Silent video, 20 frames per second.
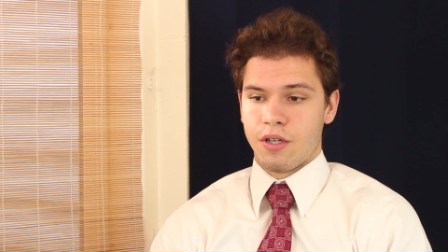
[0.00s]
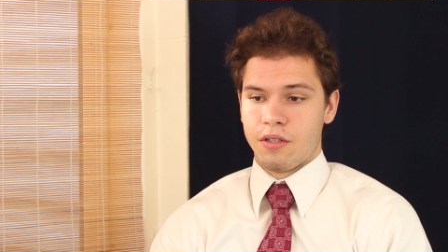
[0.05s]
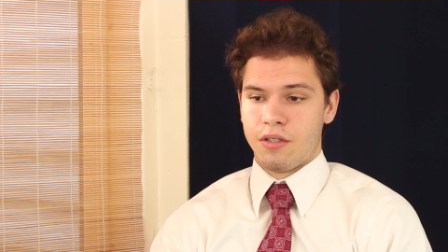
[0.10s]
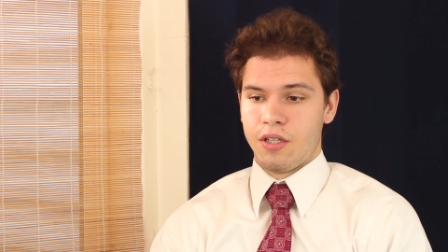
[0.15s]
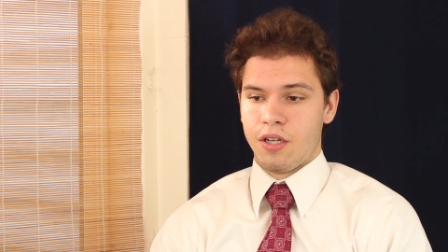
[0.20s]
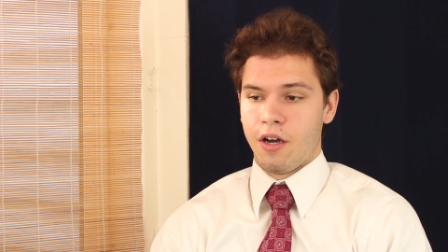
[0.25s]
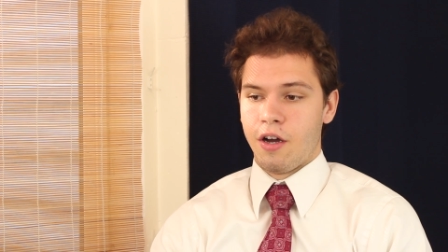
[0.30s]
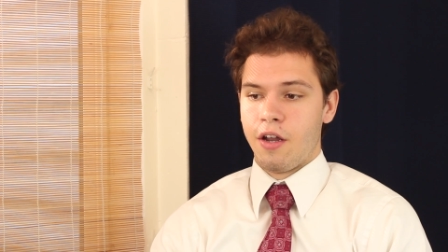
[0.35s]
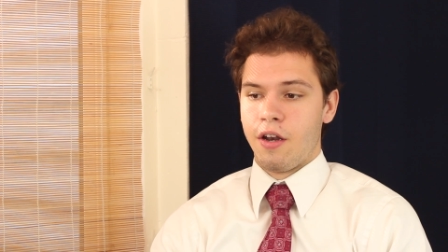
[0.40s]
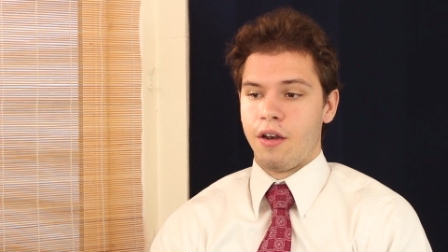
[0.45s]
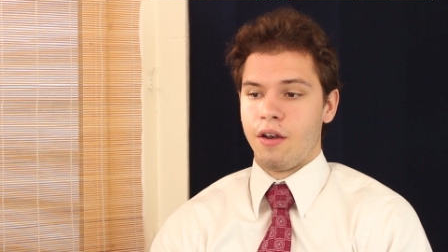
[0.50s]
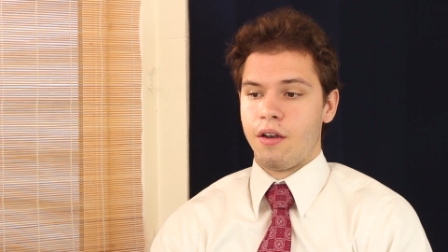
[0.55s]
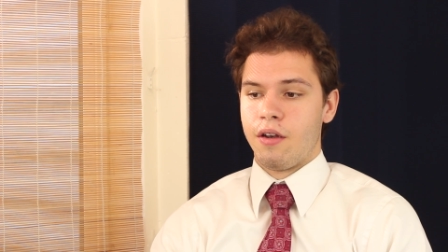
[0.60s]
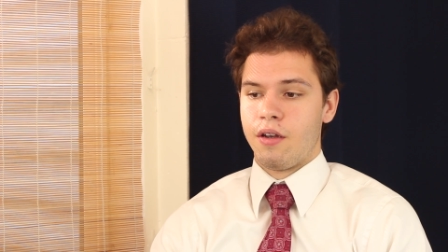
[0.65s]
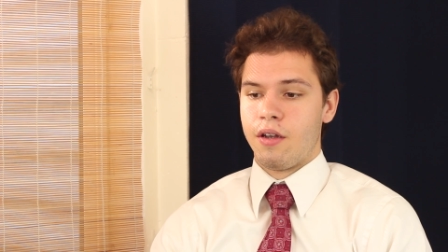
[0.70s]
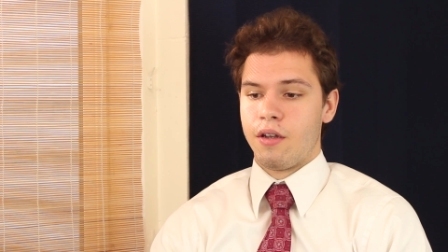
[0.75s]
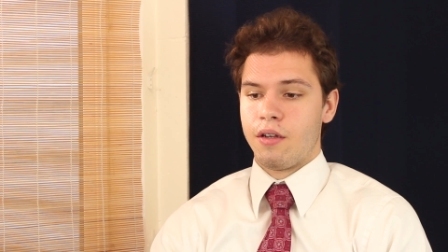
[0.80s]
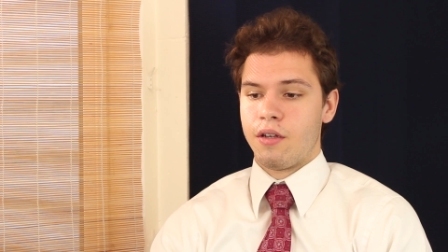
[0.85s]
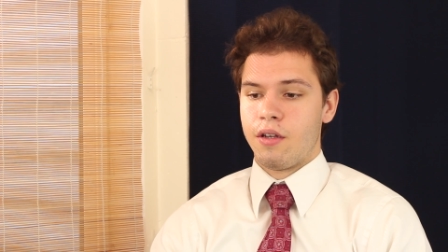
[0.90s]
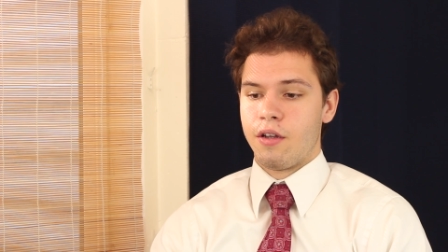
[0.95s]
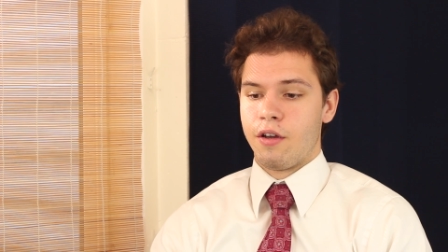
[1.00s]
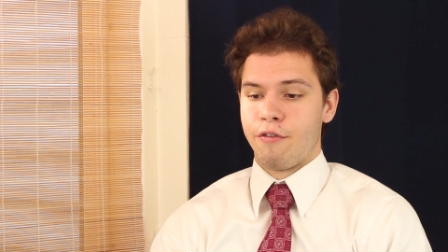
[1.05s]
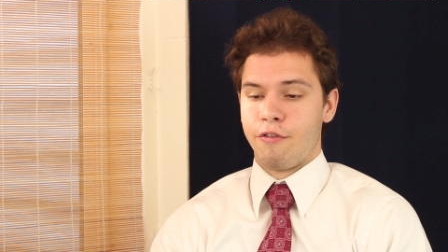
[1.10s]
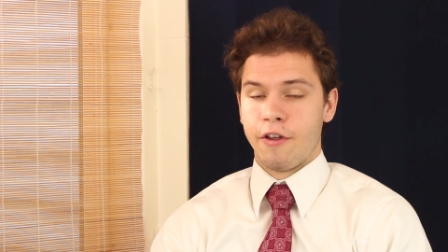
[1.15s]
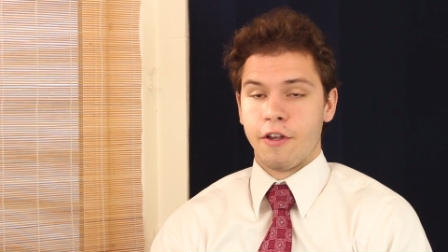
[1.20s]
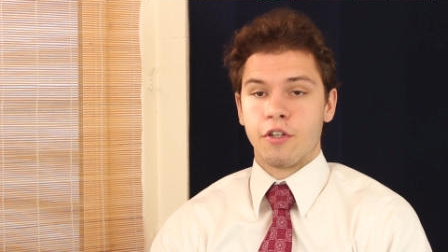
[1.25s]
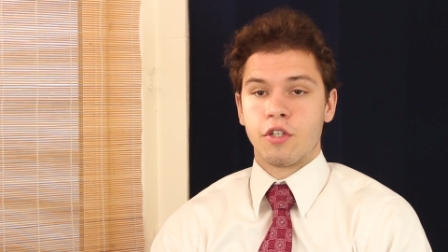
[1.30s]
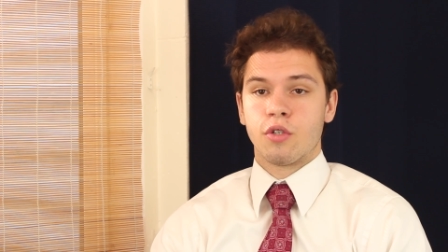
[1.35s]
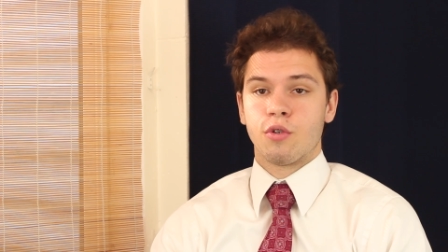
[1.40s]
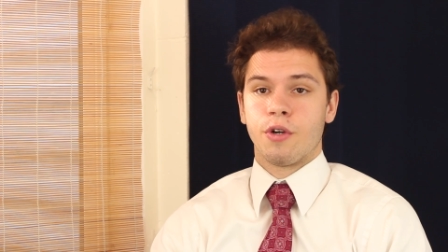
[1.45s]
a ton of
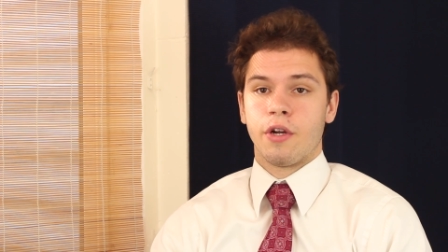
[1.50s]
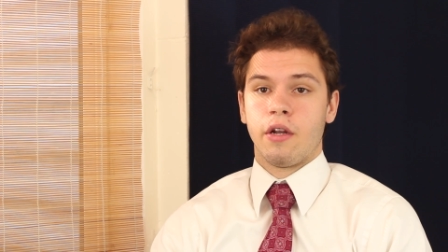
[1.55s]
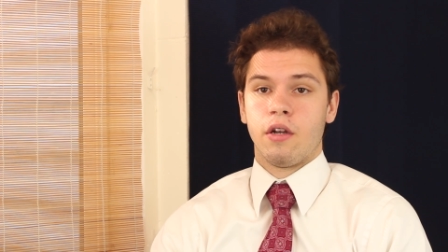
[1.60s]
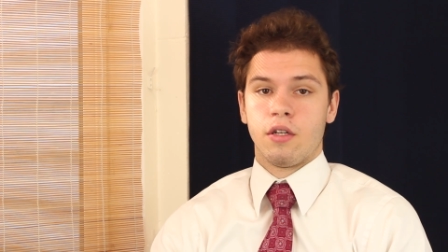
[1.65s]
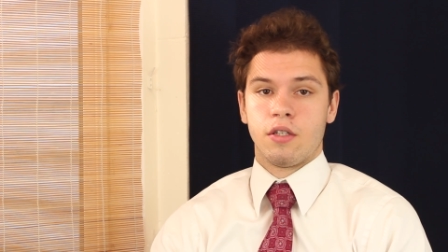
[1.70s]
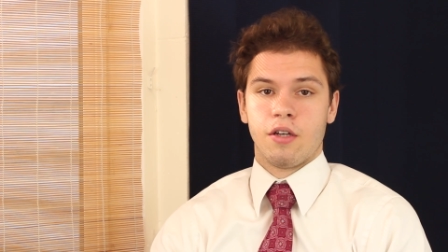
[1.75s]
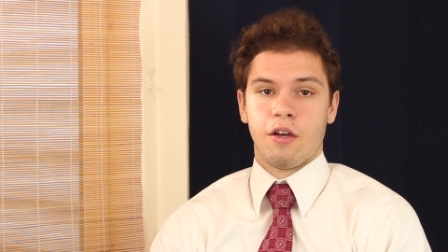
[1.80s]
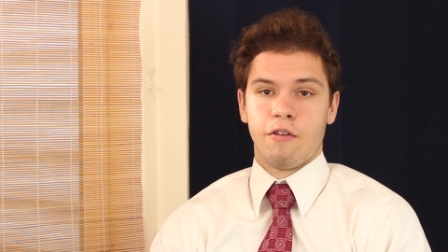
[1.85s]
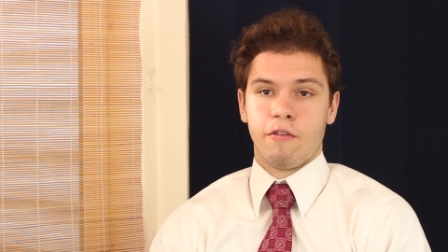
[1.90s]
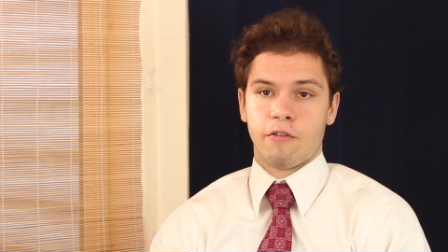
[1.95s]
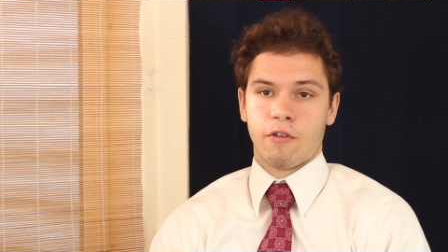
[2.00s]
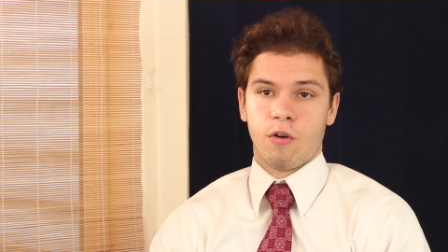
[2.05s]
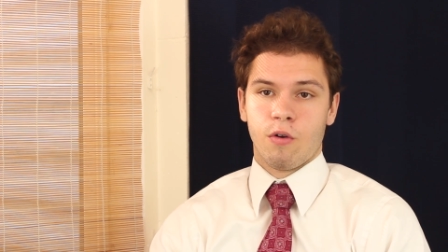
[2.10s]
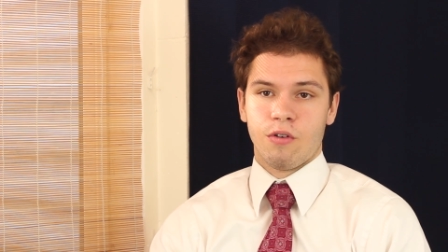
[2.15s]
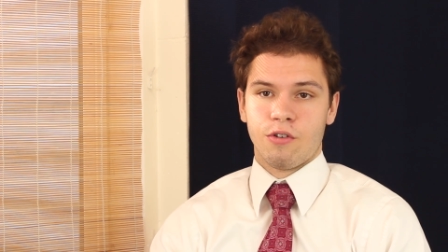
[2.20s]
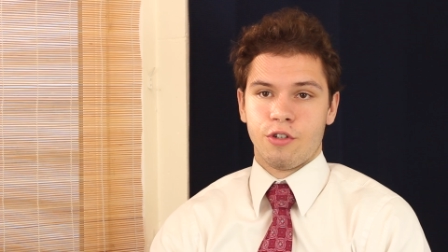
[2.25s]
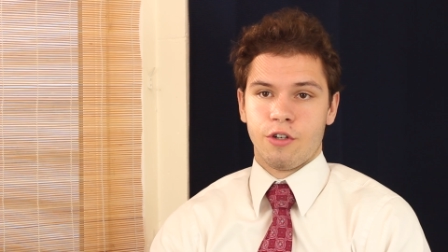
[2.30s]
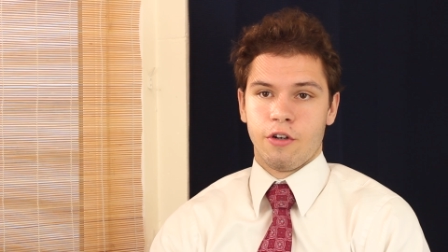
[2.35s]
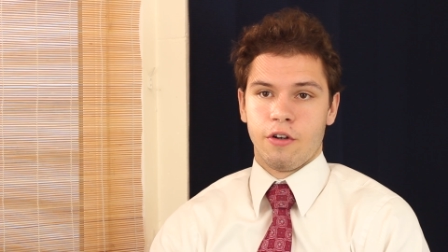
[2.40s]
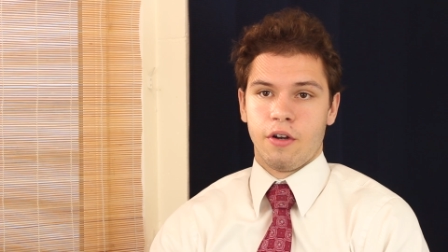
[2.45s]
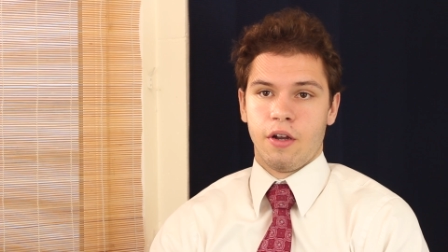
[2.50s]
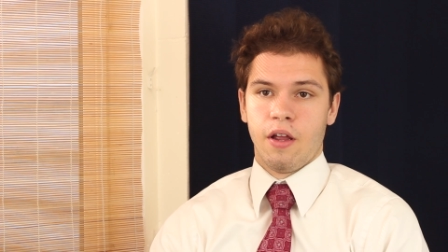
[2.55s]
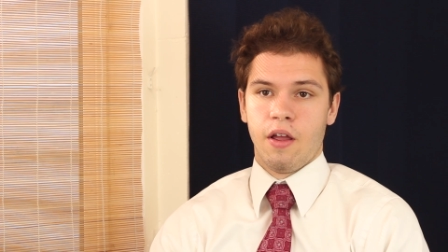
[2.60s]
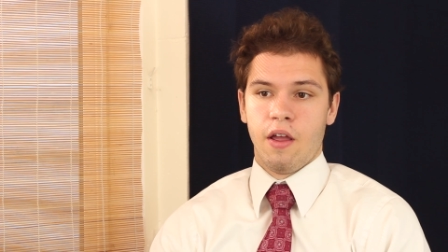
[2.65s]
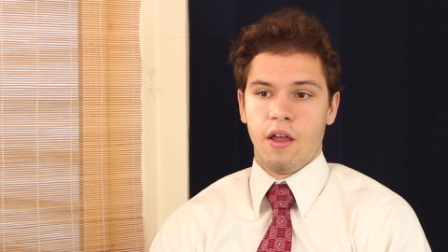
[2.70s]
history and a ton of culture.